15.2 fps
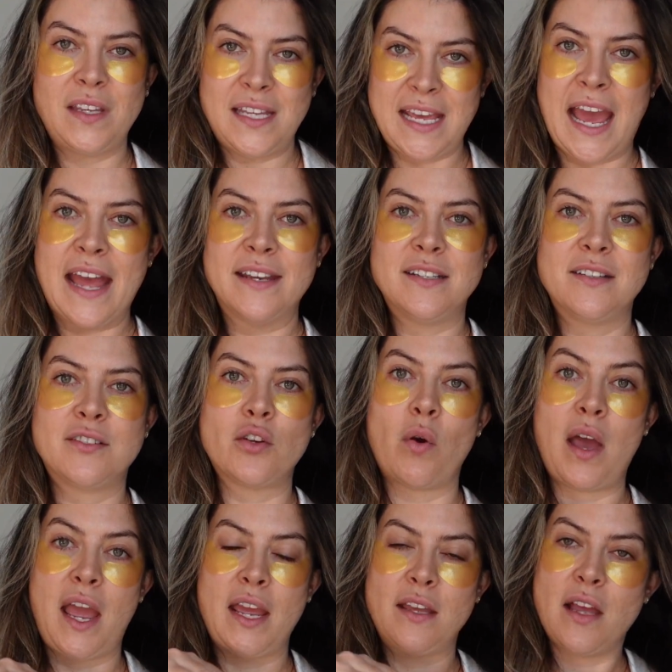yet. So
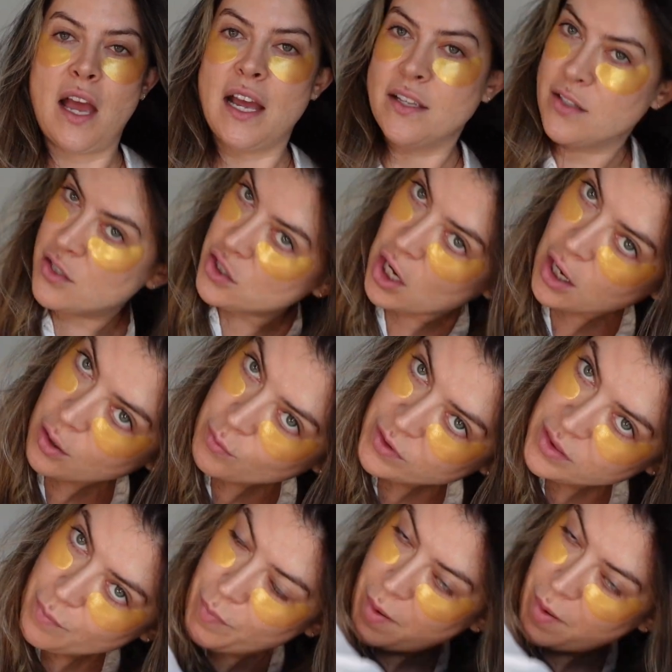I start with the